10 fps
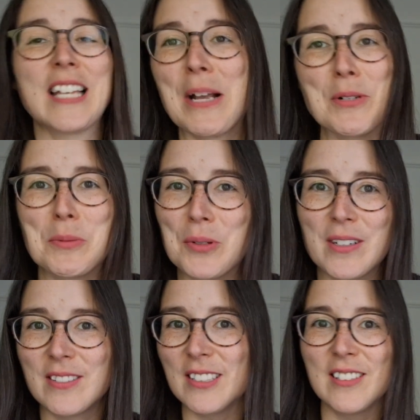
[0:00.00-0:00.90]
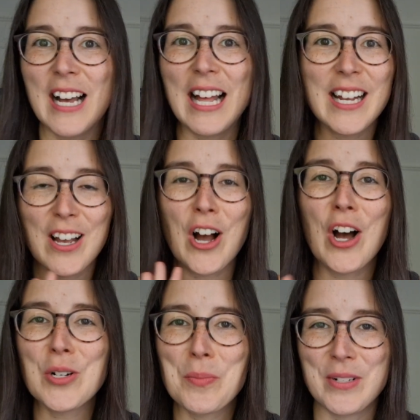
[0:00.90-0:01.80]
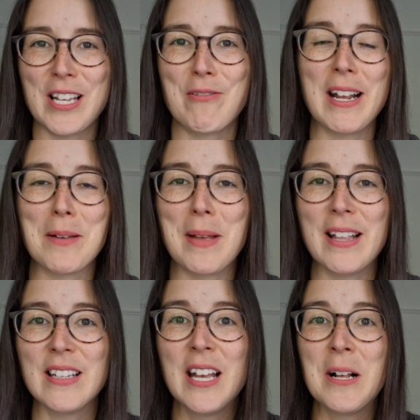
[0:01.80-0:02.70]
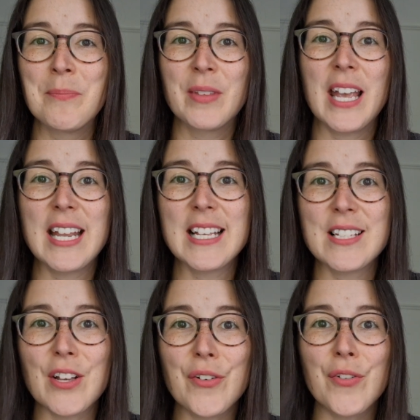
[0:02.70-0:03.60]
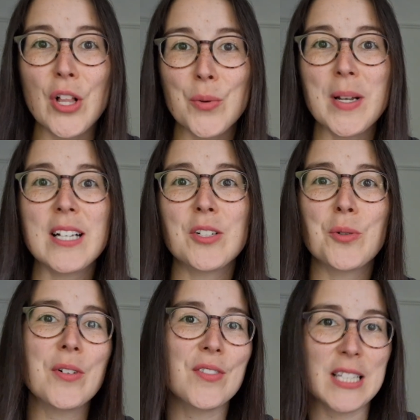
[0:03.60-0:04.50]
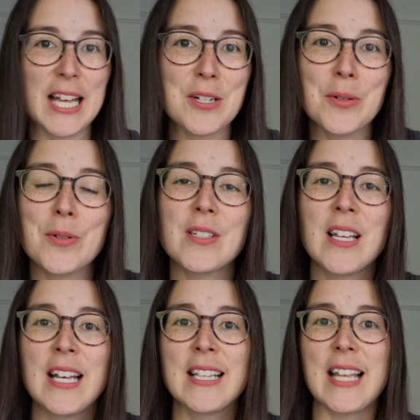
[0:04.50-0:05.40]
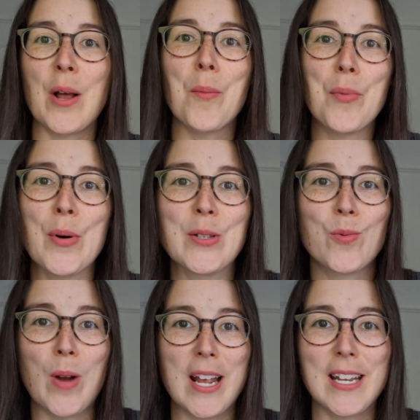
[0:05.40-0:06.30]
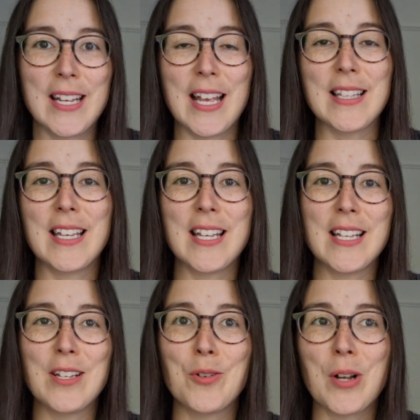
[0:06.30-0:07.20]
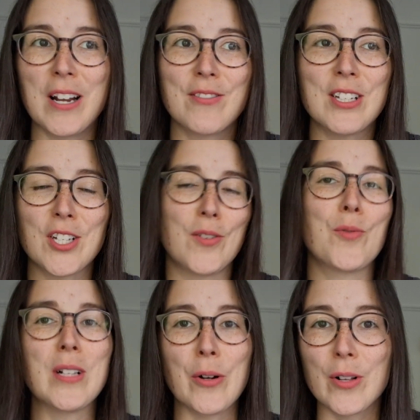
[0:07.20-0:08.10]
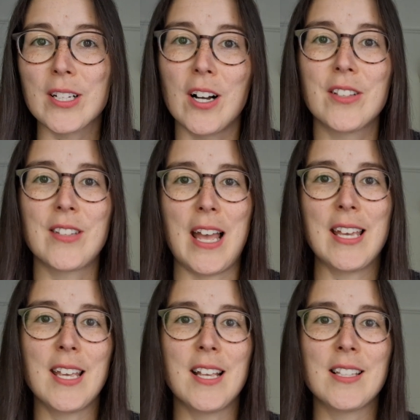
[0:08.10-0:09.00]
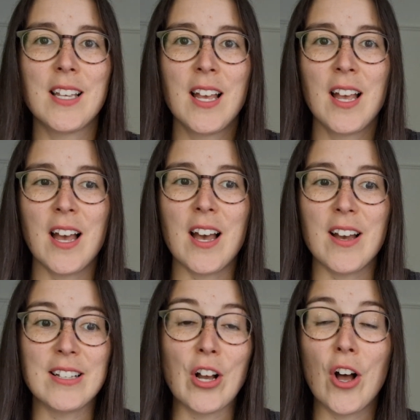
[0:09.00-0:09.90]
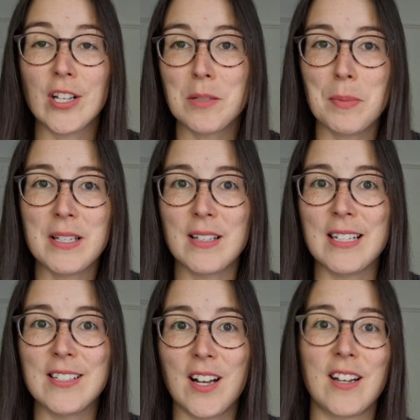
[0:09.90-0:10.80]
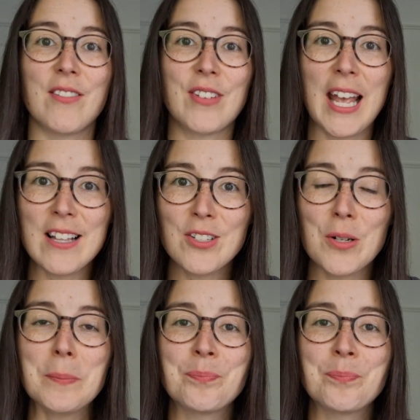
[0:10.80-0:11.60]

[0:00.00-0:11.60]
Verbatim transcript: it was beautiful. I 100% recommend. It is following sort of letters that a boy is writing, and you kind of discover really early on that he's in hospice and he's dying of cancer.